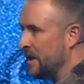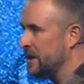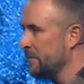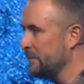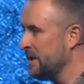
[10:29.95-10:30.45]

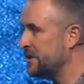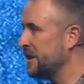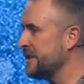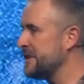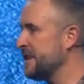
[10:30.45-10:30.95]

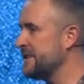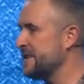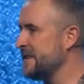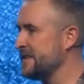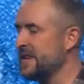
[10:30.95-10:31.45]
commissions his
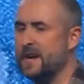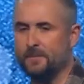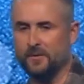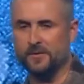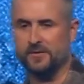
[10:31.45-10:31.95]

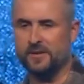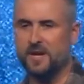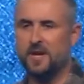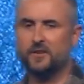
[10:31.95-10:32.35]
disciples